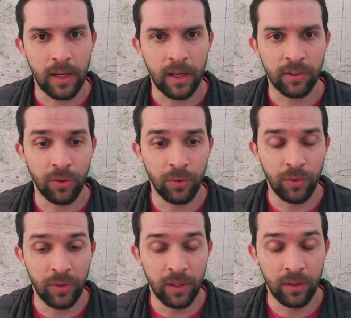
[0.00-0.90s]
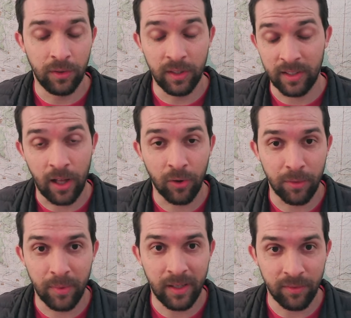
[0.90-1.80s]
So this
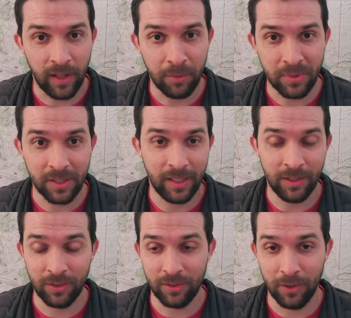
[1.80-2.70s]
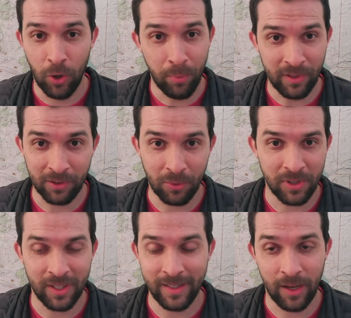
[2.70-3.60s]
algorithm that developed, it's open
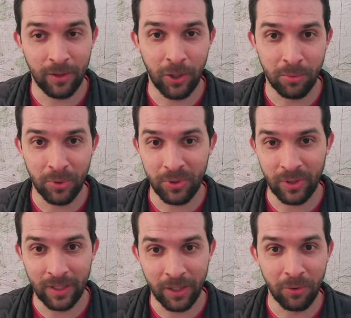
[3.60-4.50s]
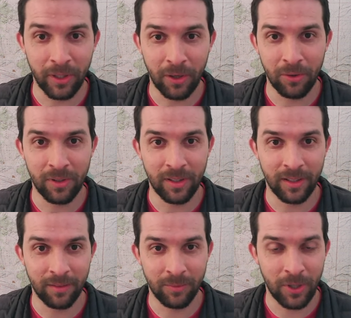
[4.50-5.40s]
source and downloadable. You can literally go to the
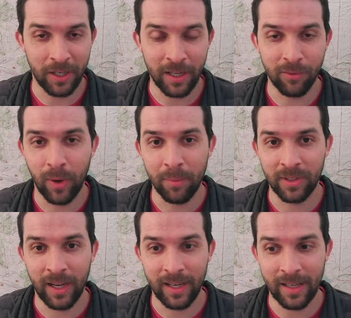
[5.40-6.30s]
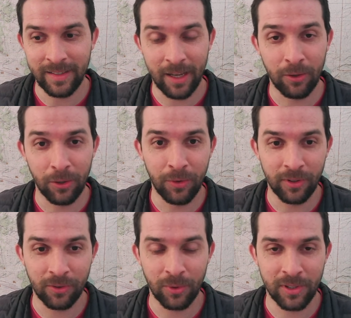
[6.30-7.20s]
.gov website and download the
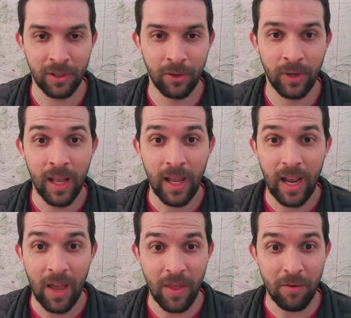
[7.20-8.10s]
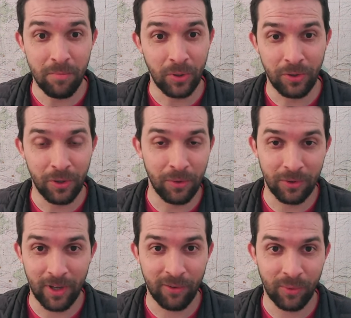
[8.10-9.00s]
source code and then build your own
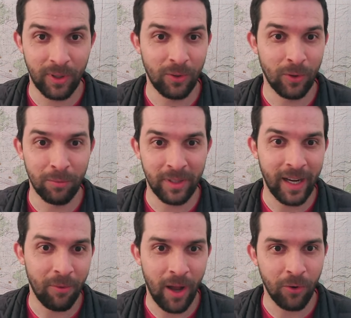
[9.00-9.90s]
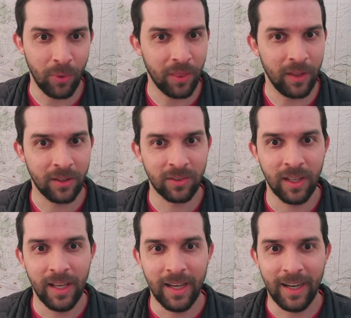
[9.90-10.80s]
software or play around with this.
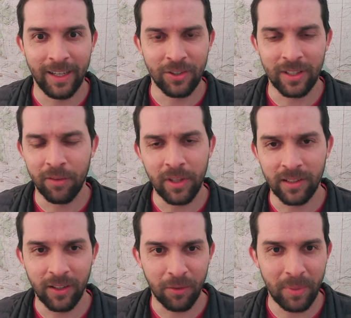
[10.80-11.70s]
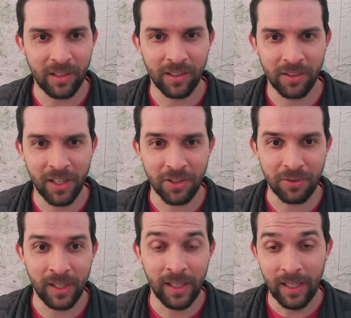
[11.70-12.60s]
I just love these little pieces of
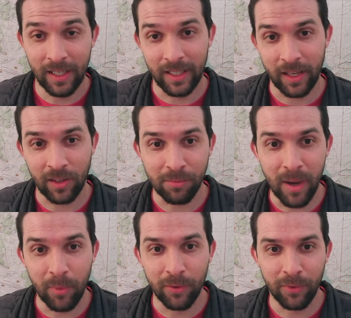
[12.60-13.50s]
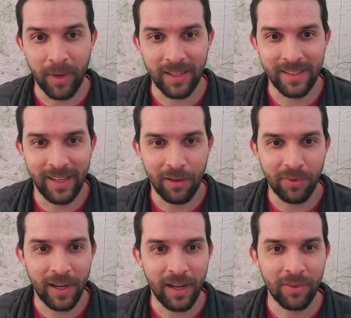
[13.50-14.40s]
history, like this memo from
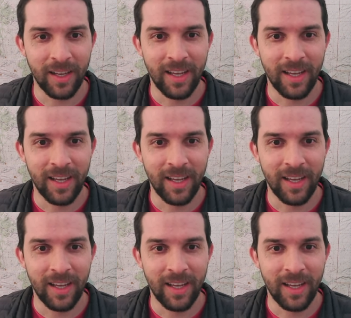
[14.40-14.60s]
1985.